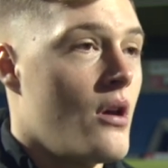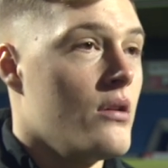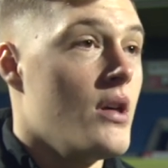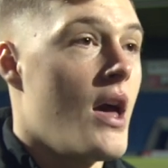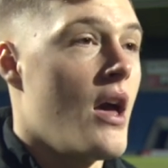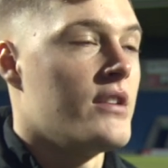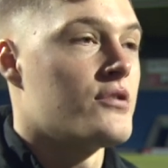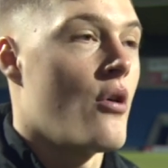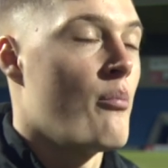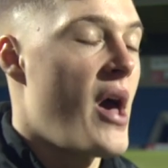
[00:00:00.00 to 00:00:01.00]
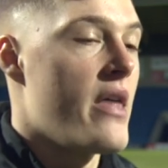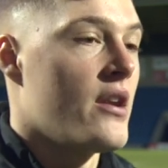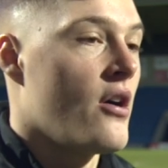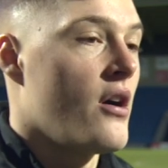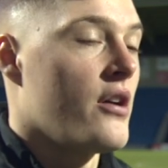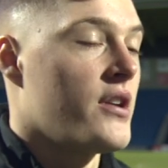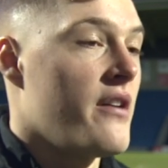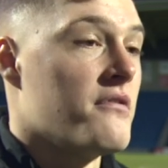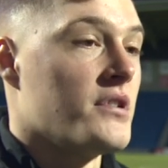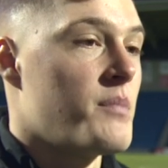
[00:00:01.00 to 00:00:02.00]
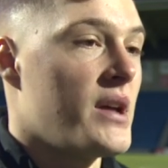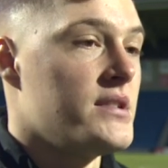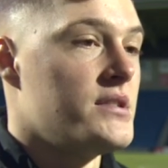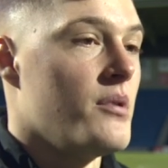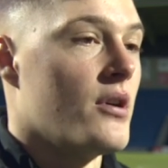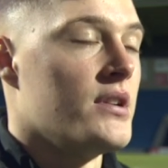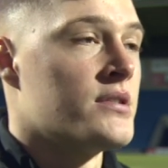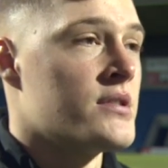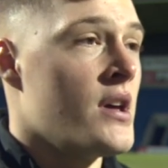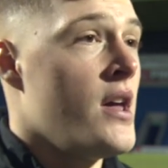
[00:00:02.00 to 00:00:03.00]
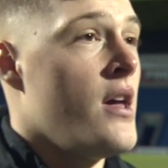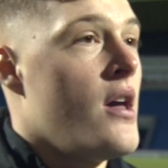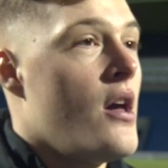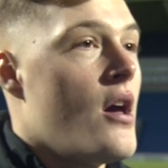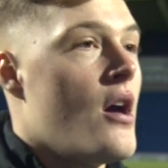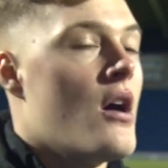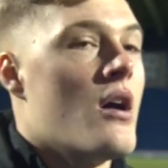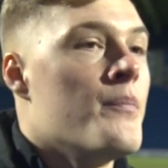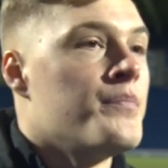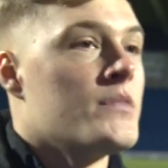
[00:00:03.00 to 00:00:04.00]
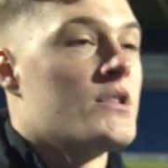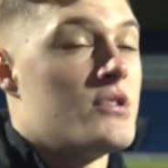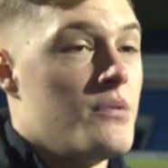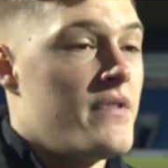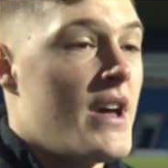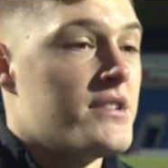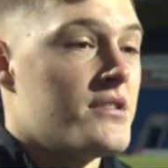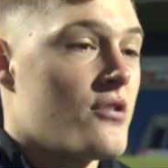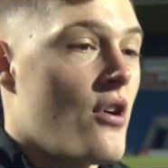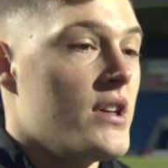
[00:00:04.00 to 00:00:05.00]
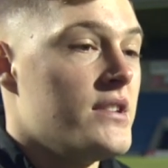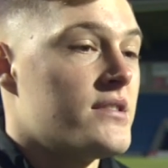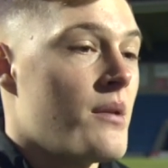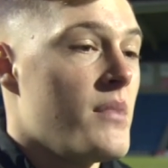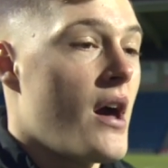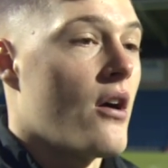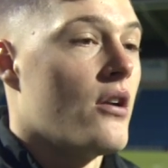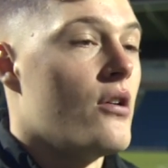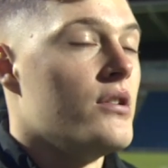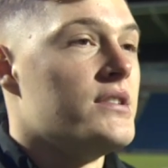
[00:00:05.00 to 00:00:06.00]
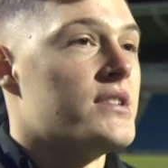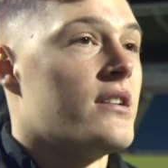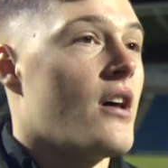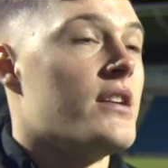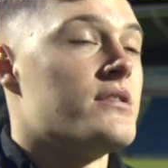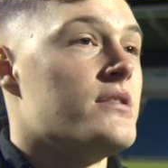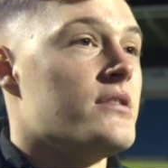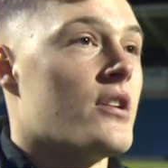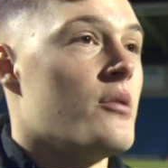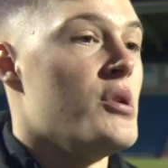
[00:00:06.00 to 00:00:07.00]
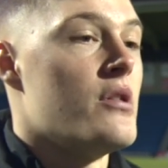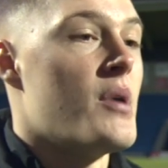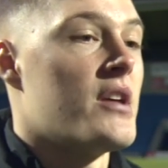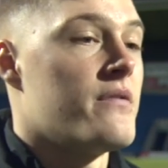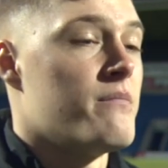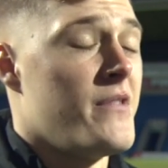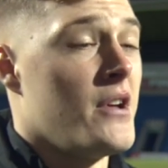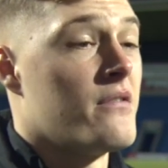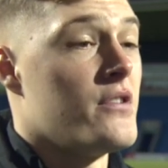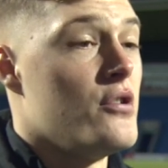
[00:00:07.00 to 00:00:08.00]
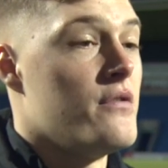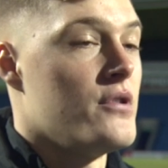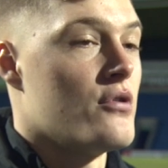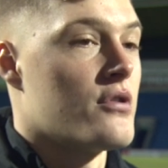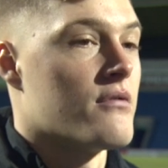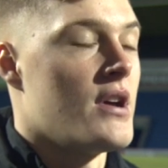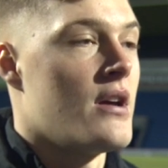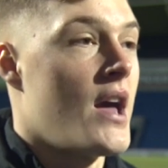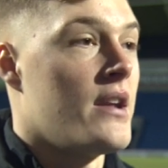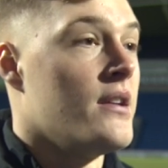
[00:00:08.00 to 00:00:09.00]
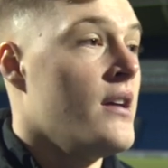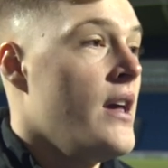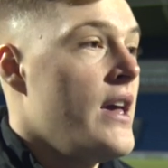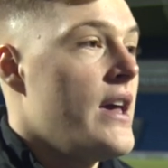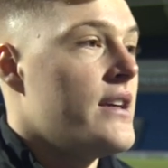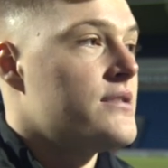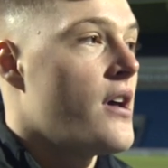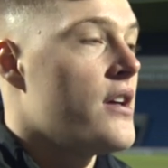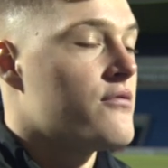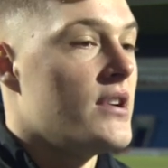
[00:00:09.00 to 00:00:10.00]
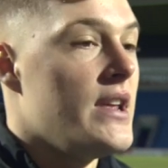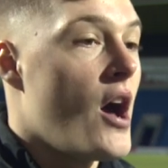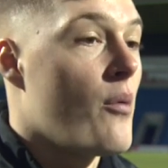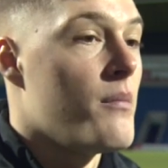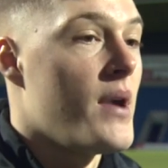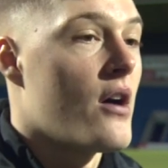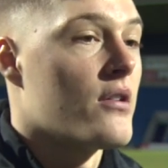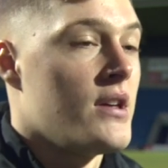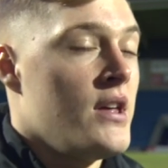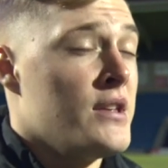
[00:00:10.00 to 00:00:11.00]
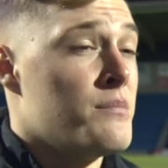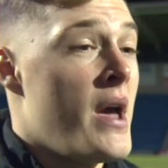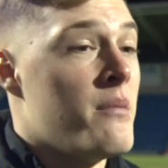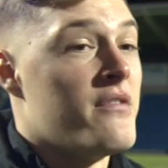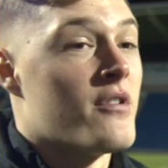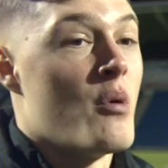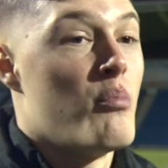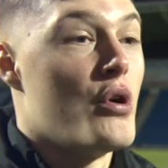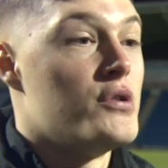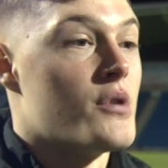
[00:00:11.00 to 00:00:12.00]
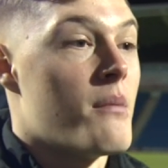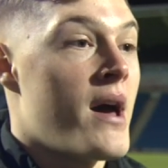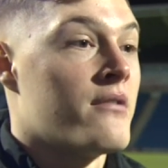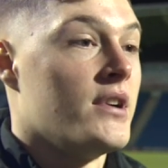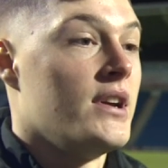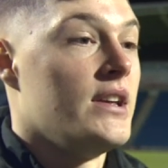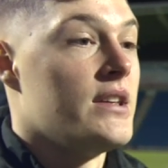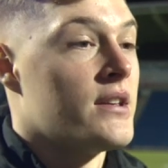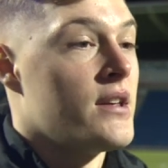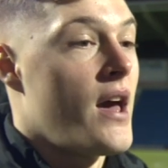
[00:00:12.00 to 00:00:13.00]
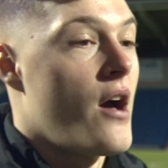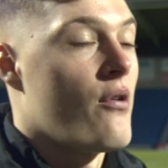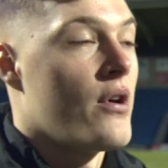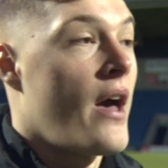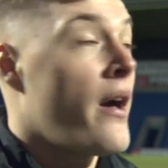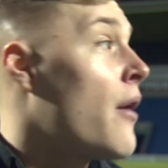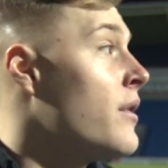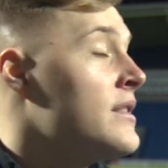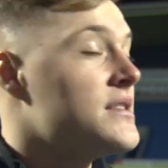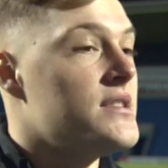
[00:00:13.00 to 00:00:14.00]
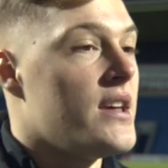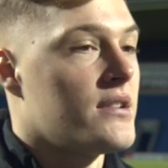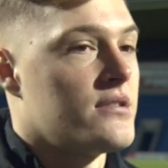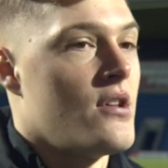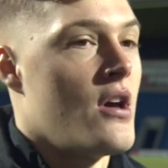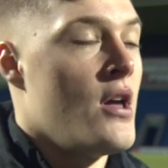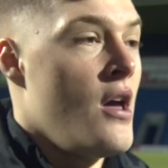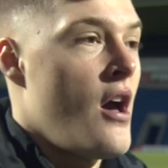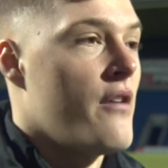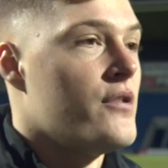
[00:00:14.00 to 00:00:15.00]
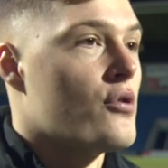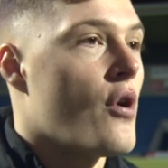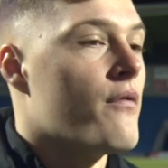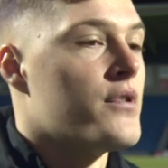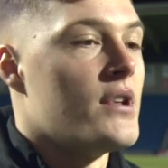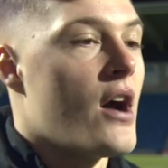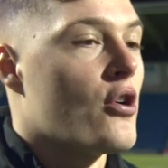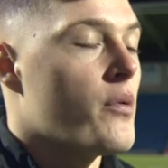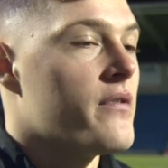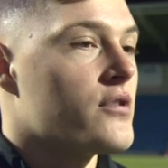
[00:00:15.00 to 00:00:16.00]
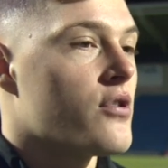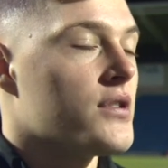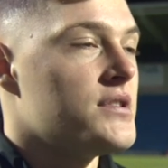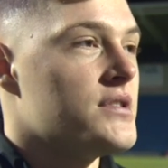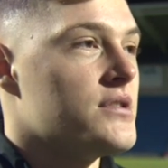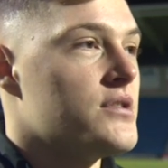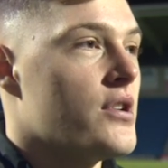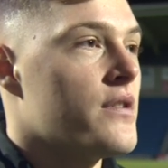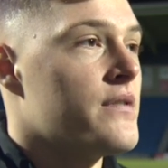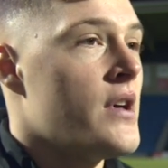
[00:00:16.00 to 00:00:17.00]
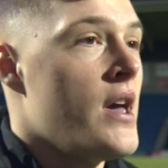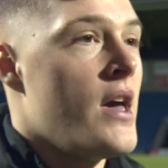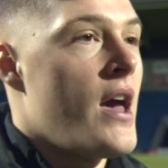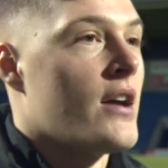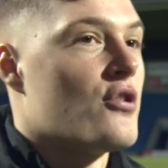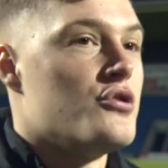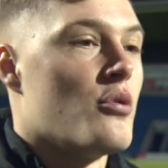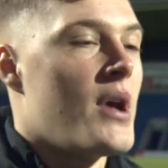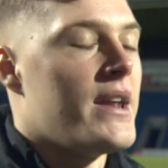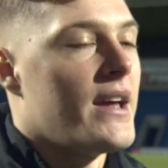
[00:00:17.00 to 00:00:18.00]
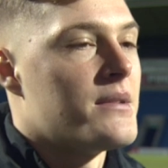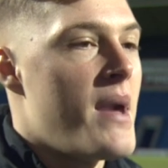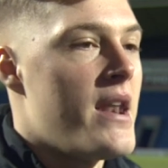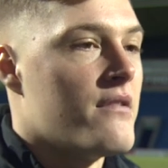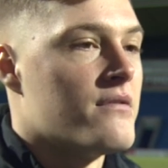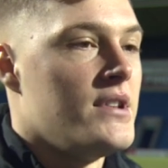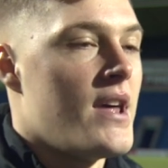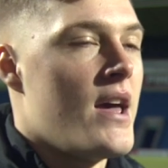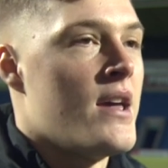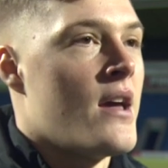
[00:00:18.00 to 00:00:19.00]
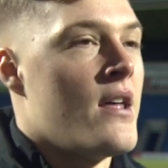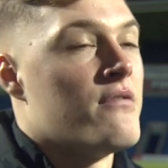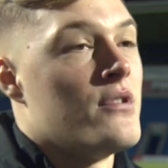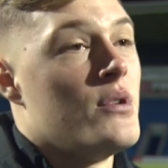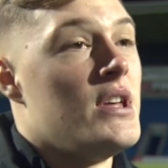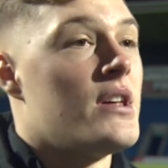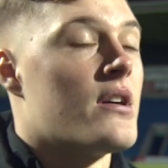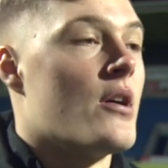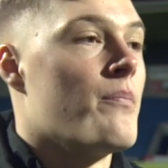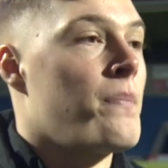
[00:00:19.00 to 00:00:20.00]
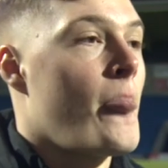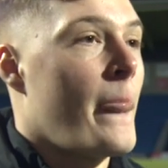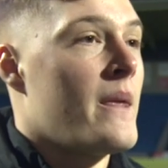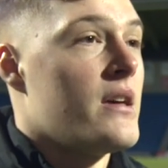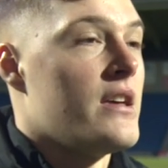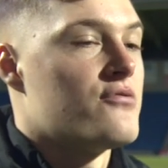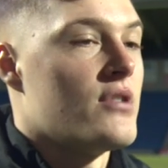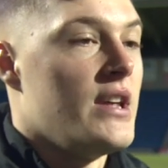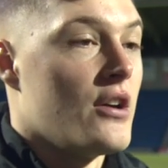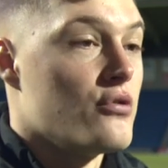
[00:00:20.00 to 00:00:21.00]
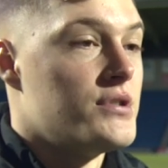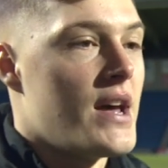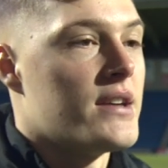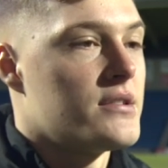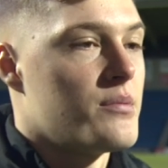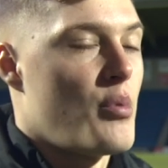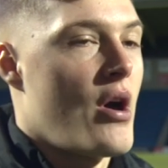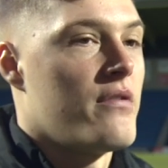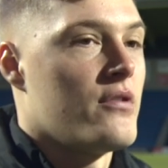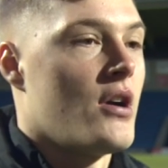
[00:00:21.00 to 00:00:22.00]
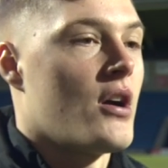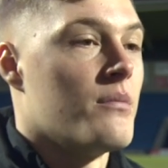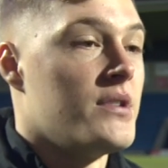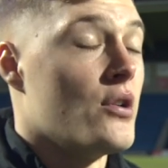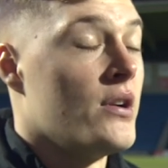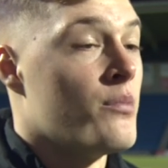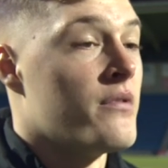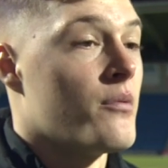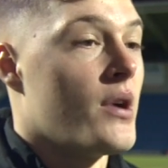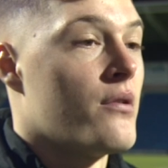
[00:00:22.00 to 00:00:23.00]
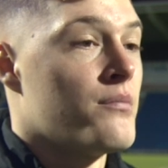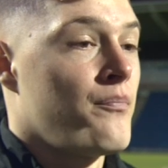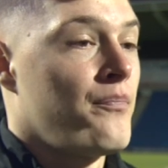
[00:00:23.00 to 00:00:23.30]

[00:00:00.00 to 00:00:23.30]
Yeah, it's gone better than I could ever expect it, to be honest. To be fair to Scott, he sent me out on loan. He said that this is going to be the best thing for you, for your career. And it's really helping me out. It's made me from a boy to a man, really, out in the sticks. And I feel confident now coming for crosses and stuff. And because you're playing against men every day, every week, it's really a good test, but I feel like I'm dealing with it well.